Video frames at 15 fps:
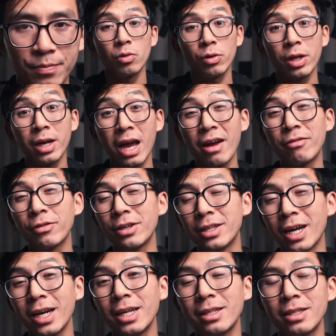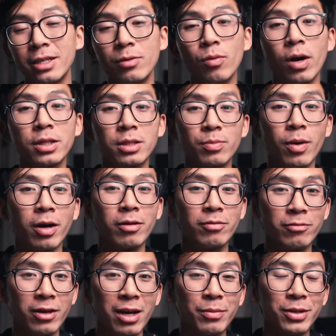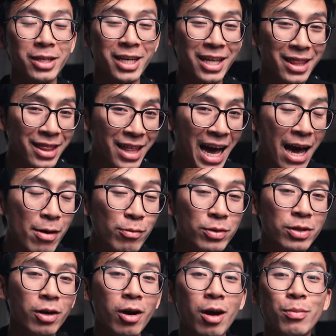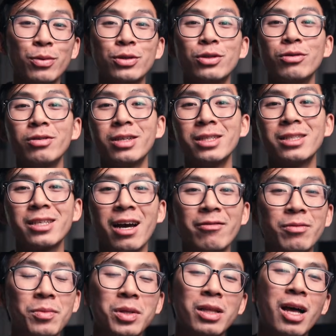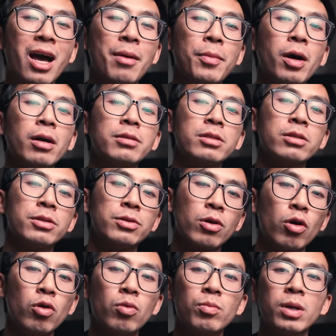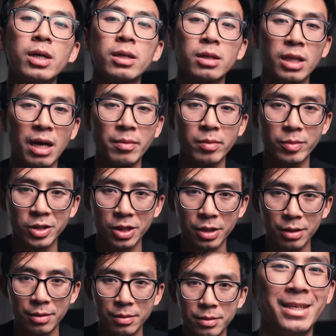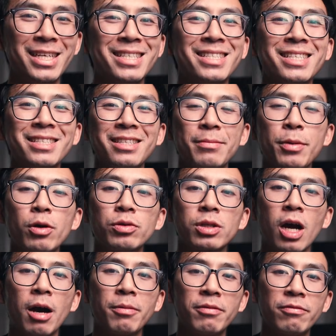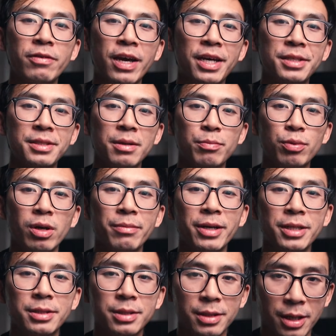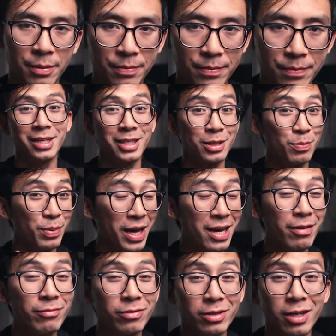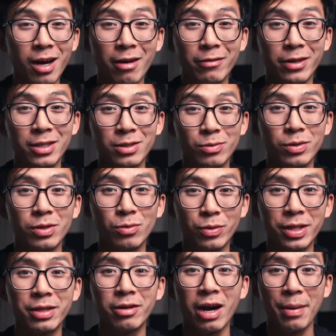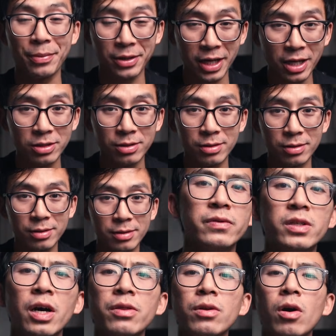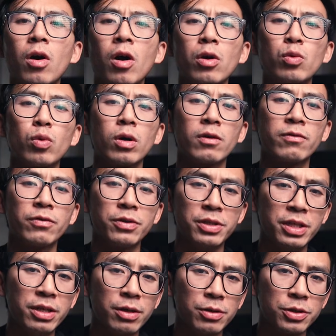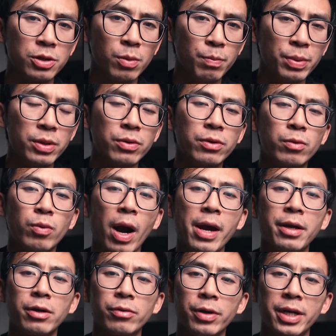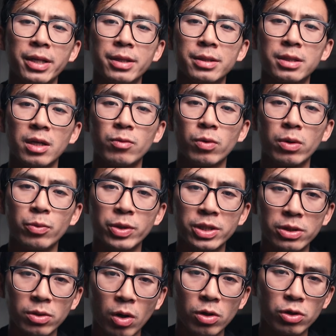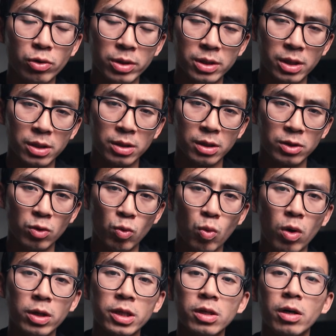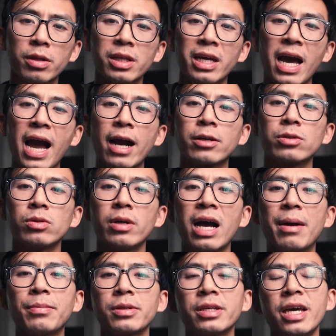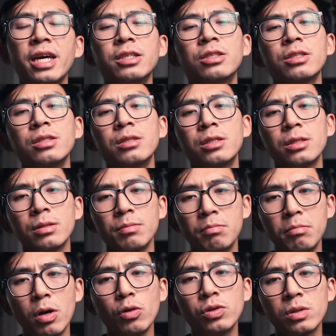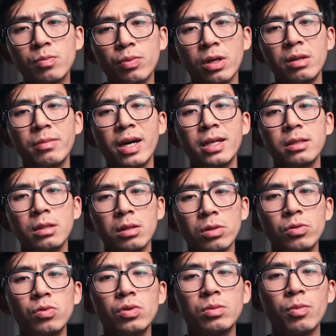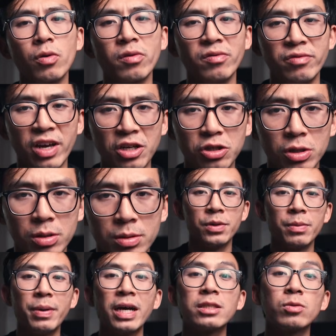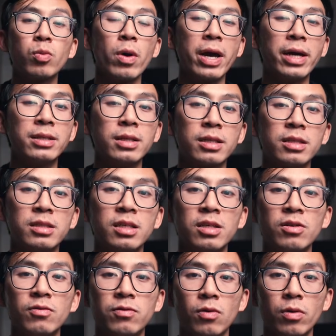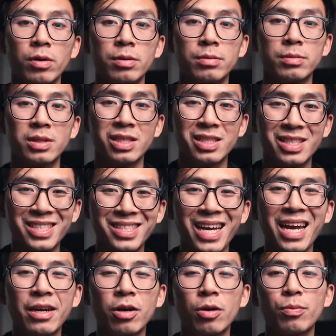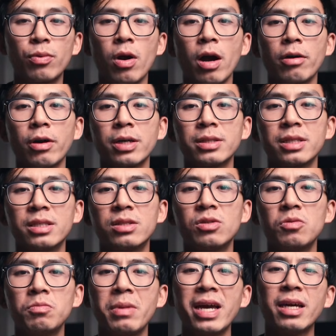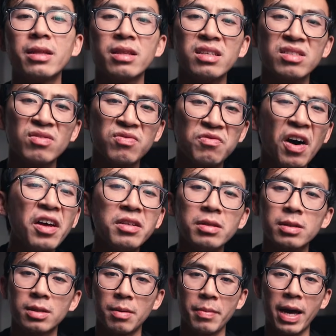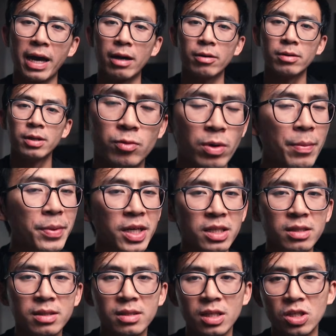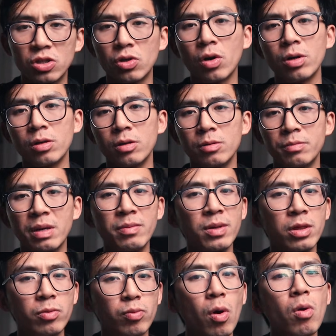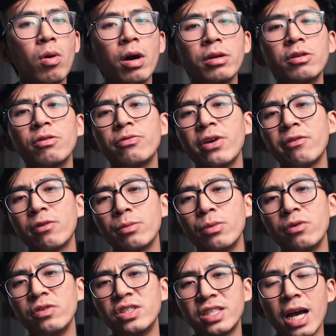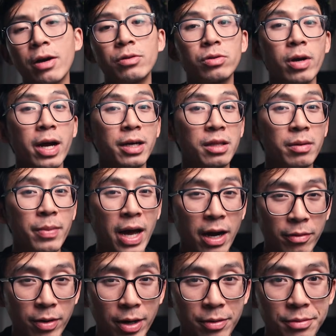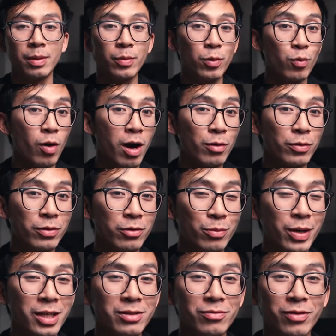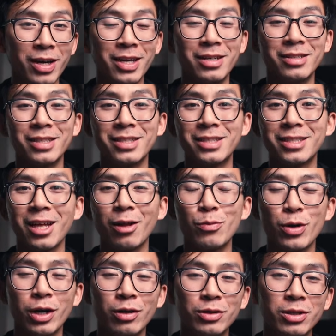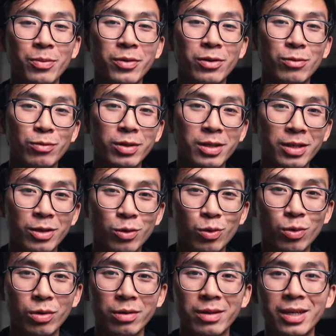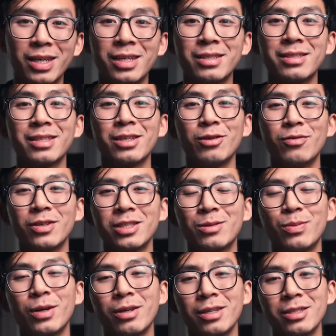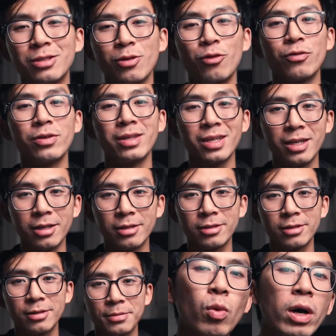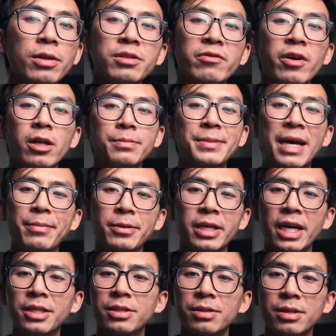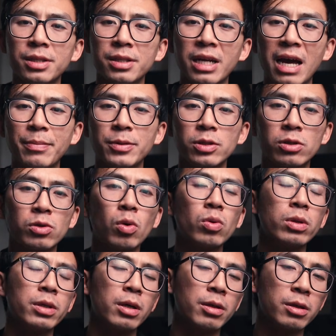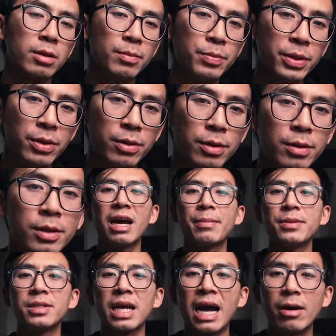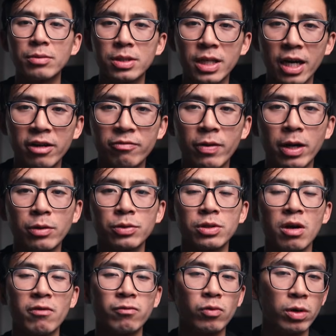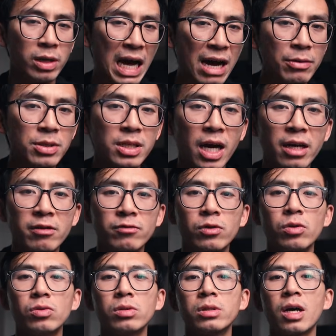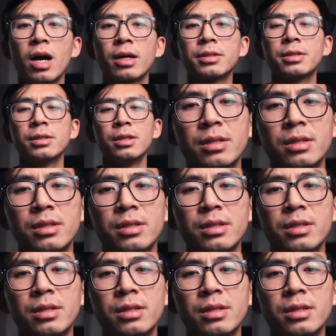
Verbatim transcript: Or that every night he watched Modern Family, and that was our opportunity to have him climb onto his home climbing machine. This is the most common phase that pre-meds skip, and it's painfully obvious when you read their applications. You've done the hard work for years to build the right ingredients, and when we start transitioning to working on the actual applications, most pre-meds lose motivation. The best way to continue forward, to sustain our progress, is to make this fun somehow, to reminisce and journal, maybe throw on your favorite movie soundtrack in the background, maybe walk with your best friend and celebrate some of the really cool things that you've experienced over the years. A well-developed application doesn't happen solely on the computer. It happens outside of Microsoft Word, outside of Google Docs.